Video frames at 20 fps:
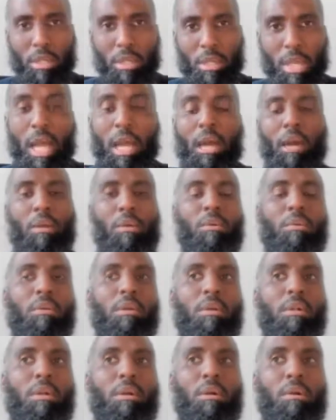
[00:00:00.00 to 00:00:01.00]
how,
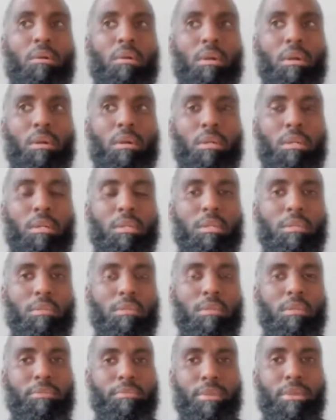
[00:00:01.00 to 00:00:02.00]
or
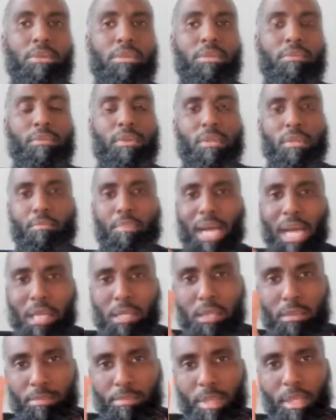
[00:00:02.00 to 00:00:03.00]
first of all, the
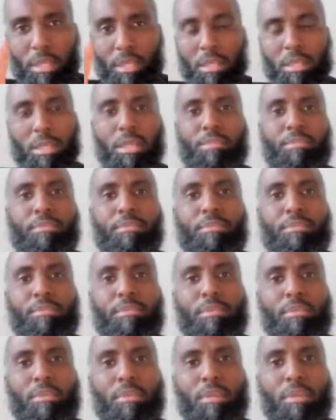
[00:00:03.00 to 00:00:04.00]
possibility
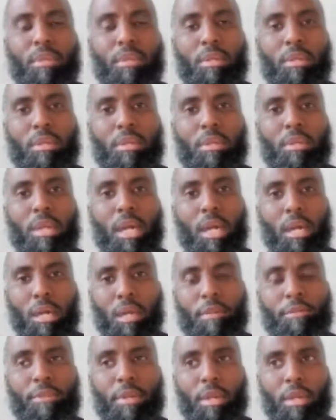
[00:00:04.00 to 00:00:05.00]

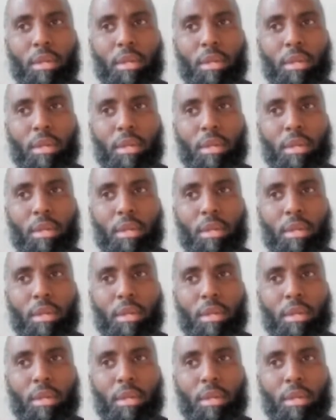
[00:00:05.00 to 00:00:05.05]
of